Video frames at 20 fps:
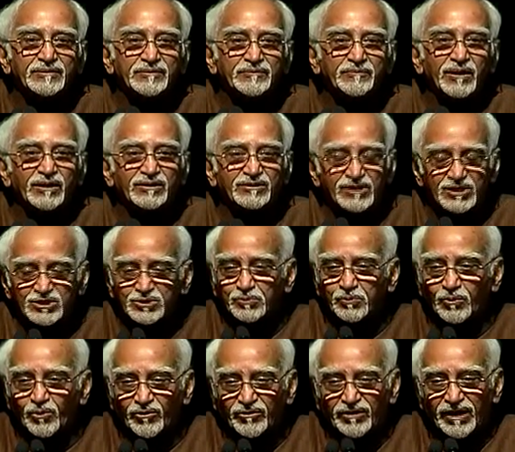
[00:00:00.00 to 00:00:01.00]
But this
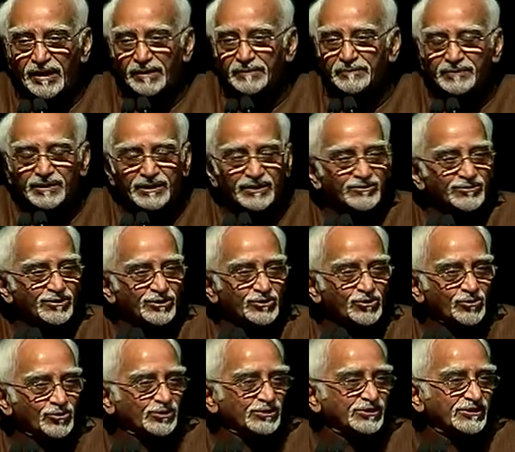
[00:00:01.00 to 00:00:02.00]
program,
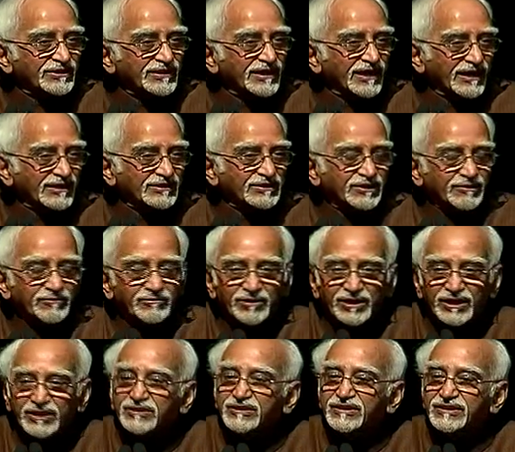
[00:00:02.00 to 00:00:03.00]
Indradhanush, has given
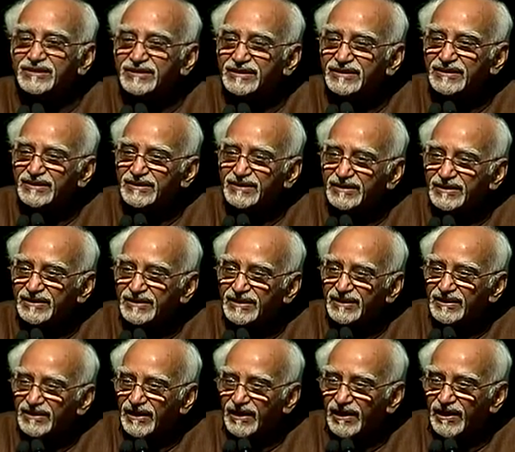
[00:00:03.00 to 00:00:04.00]
it
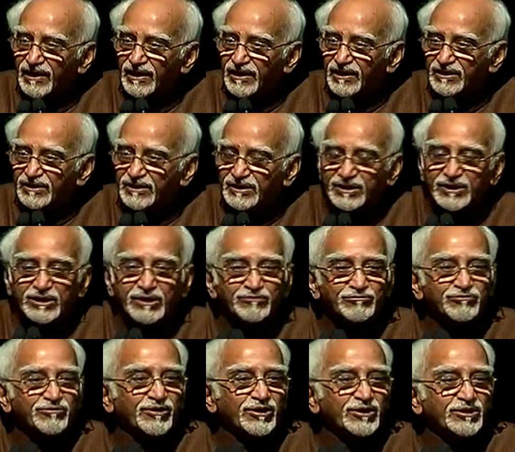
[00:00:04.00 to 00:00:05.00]
a
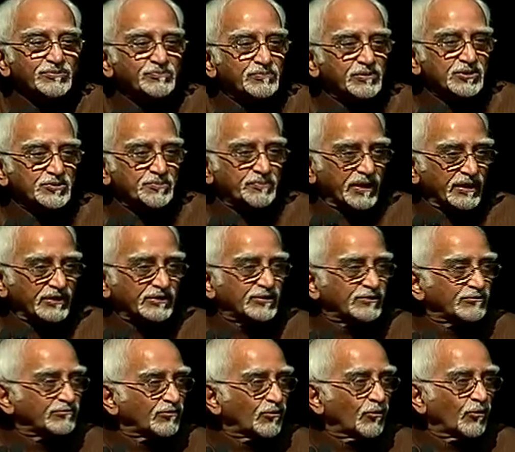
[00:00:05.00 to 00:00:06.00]
different
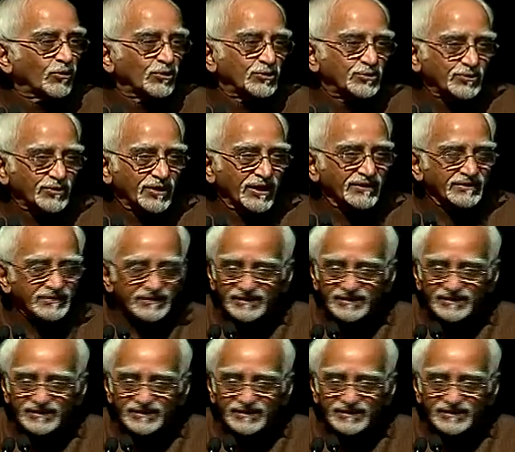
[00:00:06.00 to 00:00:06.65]
perspective altogether.